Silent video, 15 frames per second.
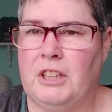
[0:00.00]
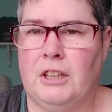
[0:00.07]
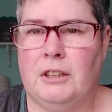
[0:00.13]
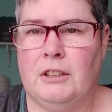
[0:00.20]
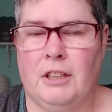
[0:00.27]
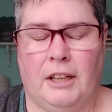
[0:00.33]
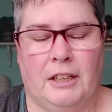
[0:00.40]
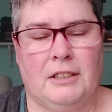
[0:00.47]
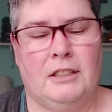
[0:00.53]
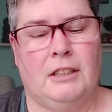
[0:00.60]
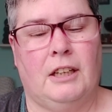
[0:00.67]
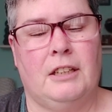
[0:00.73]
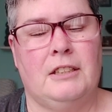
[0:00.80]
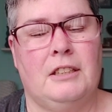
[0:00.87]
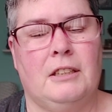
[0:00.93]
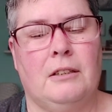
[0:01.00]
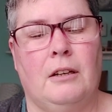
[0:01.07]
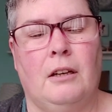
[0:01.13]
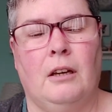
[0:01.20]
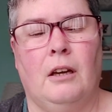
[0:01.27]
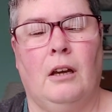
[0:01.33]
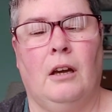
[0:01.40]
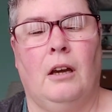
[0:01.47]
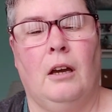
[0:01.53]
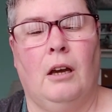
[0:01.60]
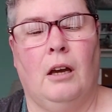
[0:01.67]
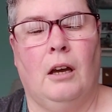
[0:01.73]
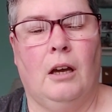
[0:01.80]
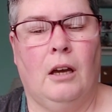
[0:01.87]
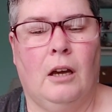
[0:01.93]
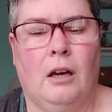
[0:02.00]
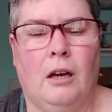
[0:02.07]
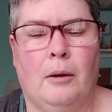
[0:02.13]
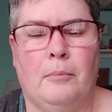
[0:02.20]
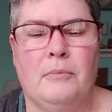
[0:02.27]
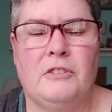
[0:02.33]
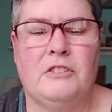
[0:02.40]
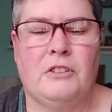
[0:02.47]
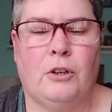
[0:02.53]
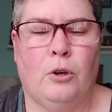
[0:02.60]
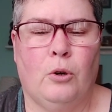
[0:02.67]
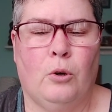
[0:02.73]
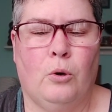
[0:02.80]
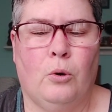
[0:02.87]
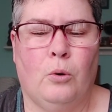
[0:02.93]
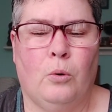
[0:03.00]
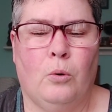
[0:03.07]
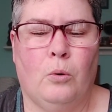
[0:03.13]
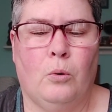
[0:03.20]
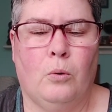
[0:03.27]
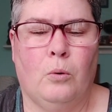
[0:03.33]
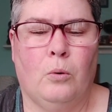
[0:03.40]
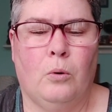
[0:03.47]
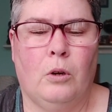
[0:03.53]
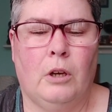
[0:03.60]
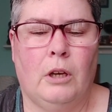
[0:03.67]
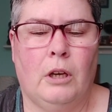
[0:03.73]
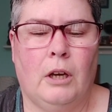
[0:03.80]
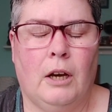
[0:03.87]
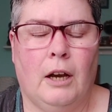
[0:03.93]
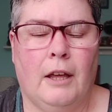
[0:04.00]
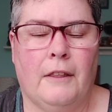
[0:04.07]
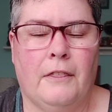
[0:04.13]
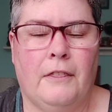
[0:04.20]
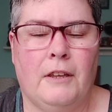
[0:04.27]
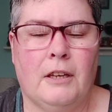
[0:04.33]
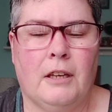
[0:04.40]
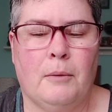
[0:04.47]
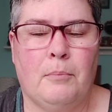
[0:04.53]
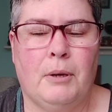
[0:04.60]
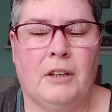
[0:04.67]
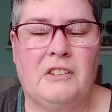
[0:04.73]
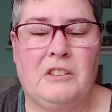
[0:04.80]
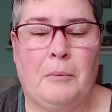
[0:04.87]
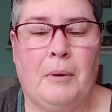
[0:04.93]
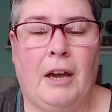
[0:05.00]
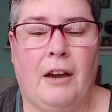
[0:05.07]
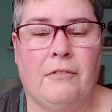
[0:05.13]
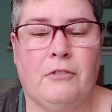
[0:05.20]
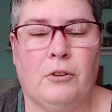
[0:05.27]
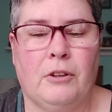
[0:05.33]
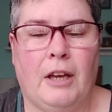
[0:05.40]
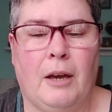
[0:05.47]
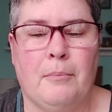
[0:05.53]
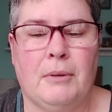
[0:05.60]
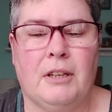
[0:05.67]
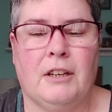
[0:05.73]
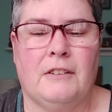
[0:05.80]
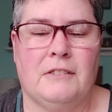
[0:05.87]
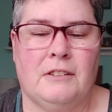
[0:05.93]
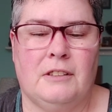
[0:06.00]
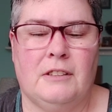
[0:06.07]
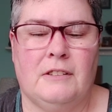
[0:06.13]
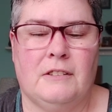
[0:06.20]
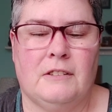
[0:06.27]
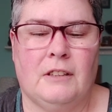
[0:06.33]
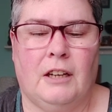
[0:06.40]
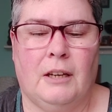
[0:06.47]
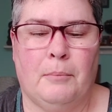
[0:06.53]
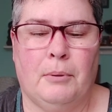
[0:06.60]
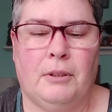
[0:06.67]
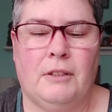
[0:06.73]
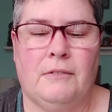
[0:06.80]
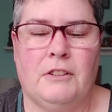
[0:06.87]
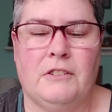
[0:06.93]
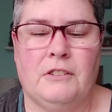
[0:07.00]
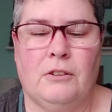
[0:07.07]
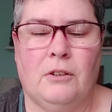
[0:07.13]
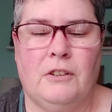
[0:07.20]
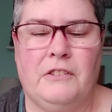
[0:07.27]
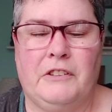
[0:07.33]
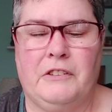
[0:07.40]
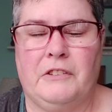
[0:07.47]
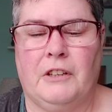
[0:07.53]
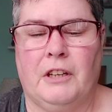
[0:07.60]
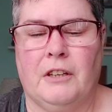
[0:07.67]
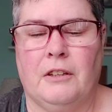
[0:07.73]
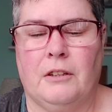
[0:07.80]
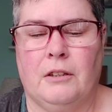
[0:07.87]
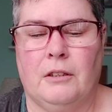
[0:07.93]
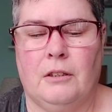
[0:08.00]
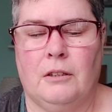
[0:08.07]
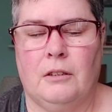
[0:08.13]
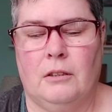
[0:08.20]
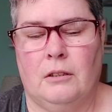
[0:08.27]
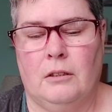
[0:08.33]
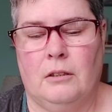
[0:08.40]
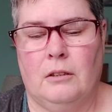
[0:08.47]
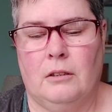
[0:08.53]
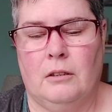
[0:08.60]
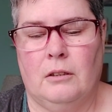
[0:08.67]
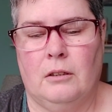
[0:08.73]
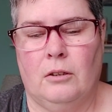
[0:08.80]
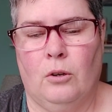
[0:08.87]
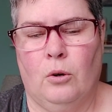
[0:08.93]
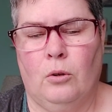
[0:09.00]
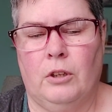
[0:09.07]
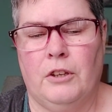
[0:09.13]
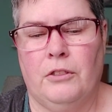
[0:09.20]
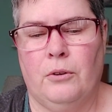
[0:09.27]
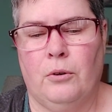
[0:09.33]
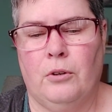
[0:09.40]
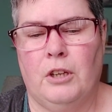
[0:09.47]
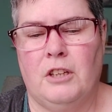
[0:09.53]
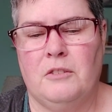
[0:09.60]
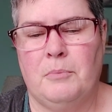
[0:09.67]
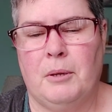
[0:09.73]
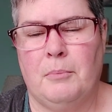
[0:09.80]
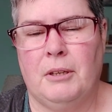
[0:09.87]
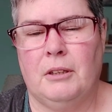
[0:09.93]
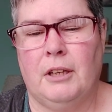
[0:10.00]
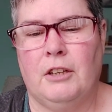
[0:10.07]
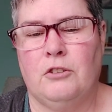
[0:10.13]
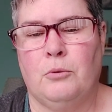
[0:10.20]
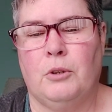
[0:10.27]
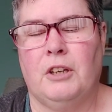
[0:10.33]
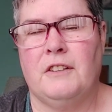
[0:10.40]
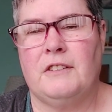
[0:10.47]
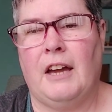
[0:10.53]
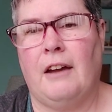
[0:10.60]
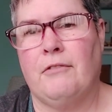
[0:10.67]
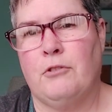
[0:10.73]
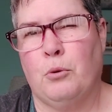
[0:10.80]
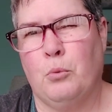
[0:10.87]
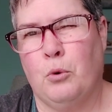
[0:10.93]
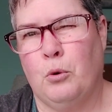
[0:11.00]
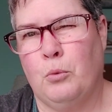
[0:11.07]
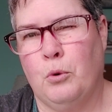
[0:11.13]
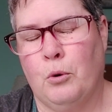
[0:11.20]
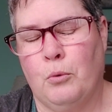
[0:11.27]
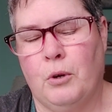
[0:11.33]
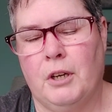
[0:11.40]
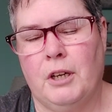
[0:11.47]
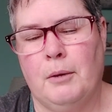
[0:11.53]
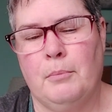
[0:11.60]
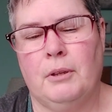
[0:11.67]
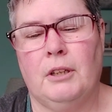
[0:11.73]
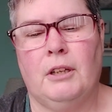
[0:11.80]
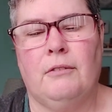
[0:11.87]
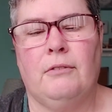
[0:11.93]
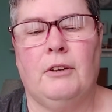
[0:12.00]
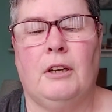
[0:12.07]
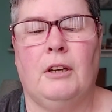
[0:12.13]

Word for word: to 1918. Um, so I think it picks up after that because this, I believe this series is like the early 30s, maybe late 20s after World War One, I, I believe.